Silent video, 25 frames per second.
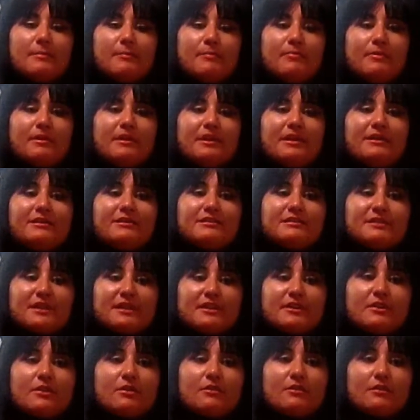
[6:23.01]
but I decided
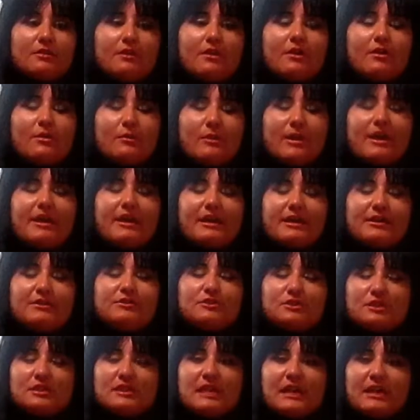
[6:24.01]
to go the long way and
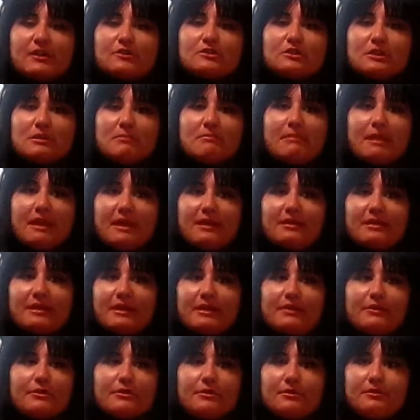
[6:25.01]
just actually make
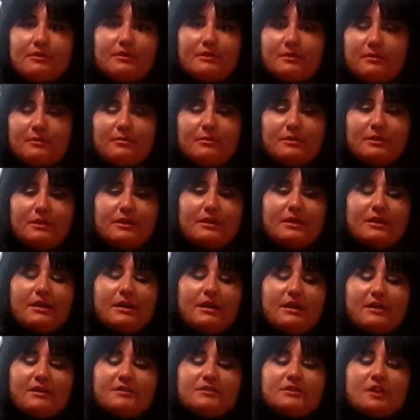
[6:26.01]
like her little
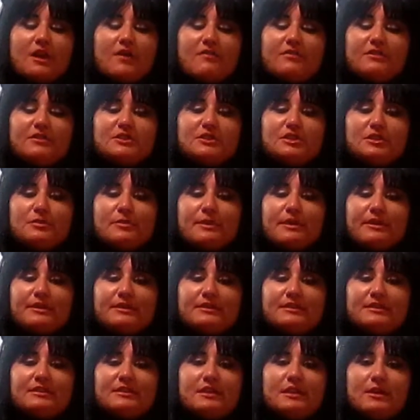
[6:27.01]
scarf that she wears.